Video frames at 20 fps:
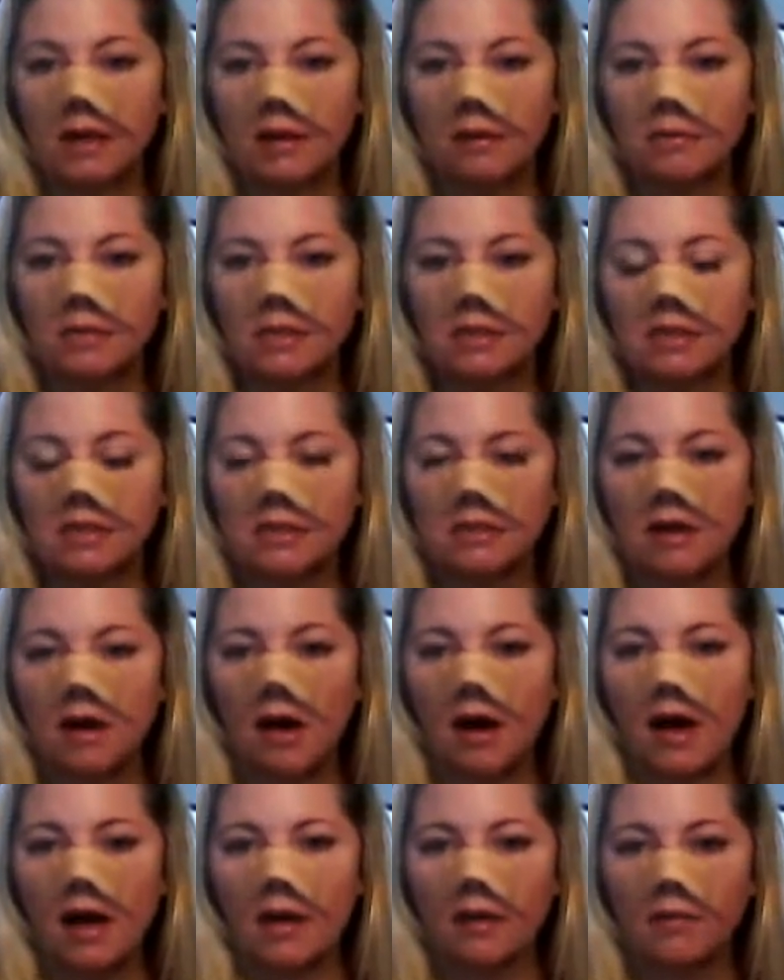and I'm just
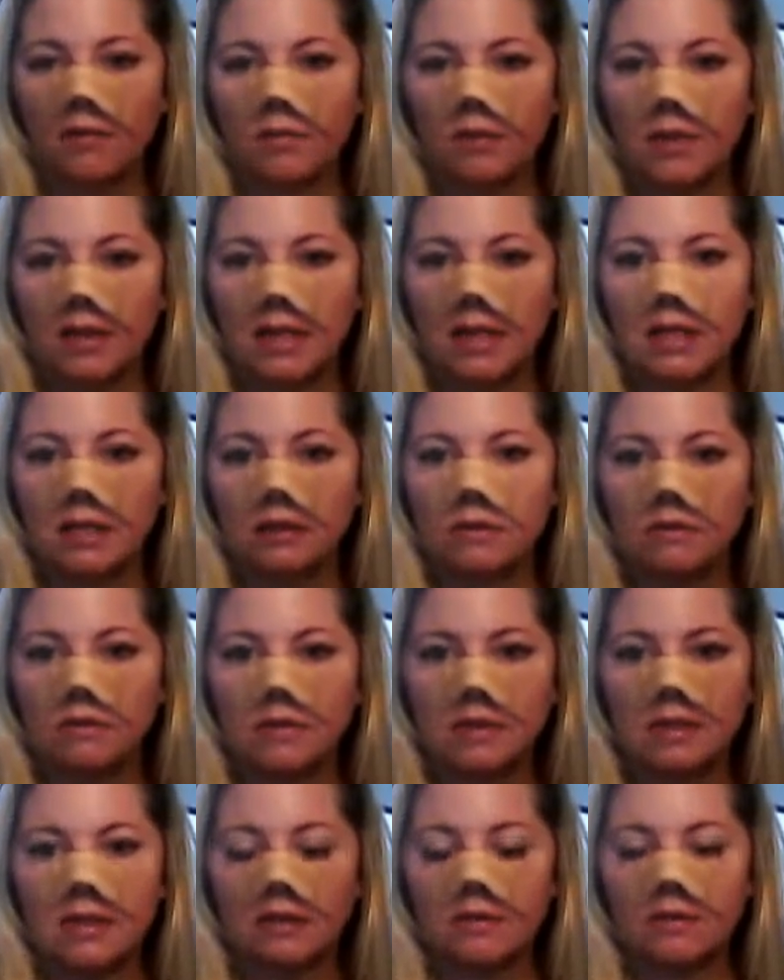not really
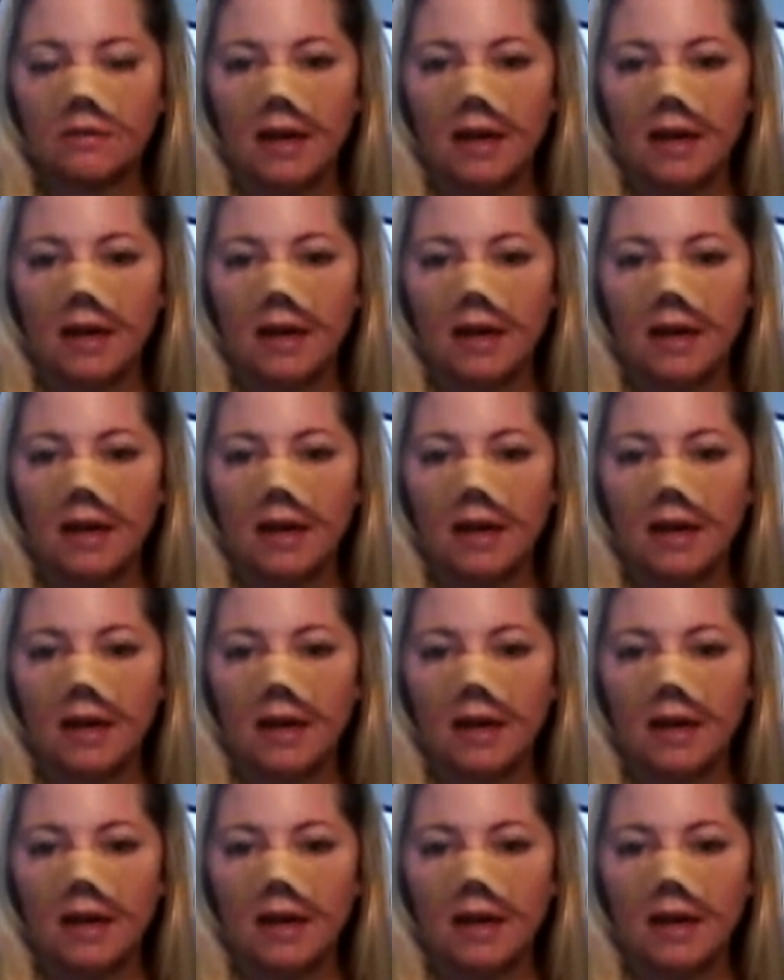lucid